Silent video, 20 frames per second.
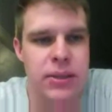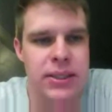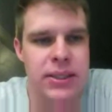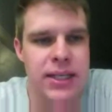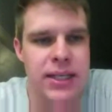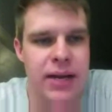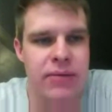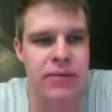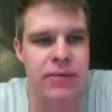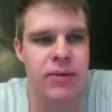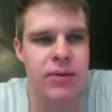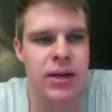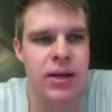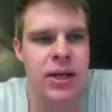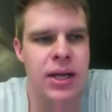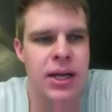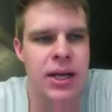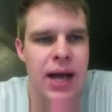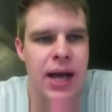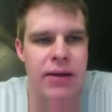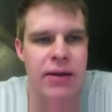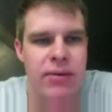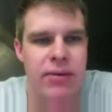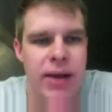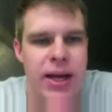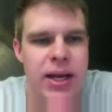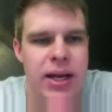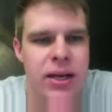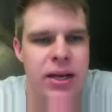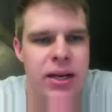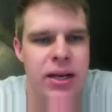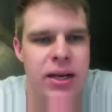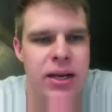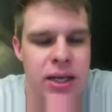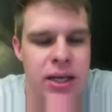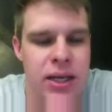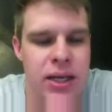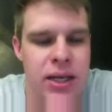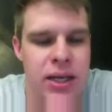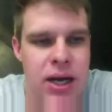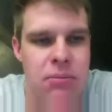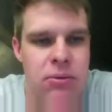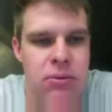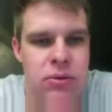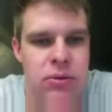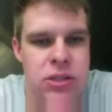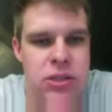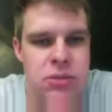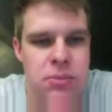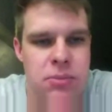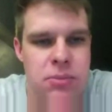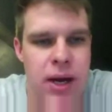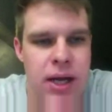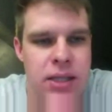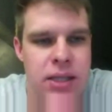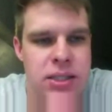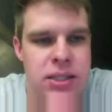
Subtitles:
But then I read in a couple spots